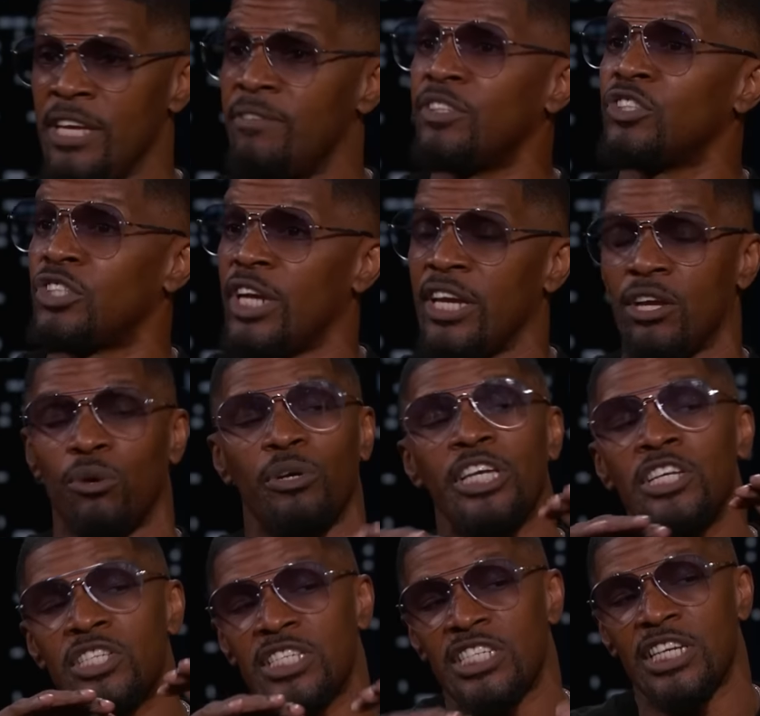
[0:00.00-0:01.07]
Even Django,
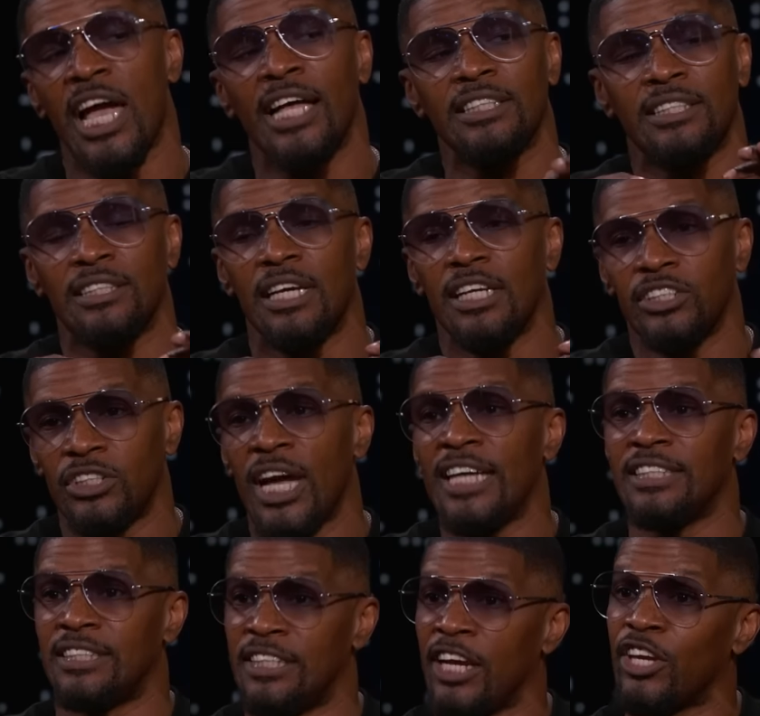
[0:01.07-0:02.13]
he shot
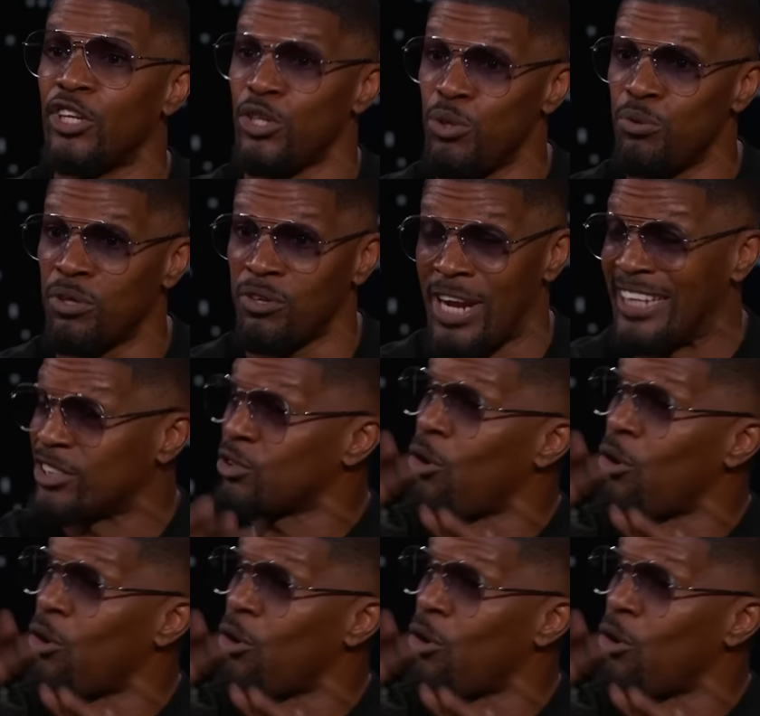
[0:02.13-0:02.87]
shot second unit on that.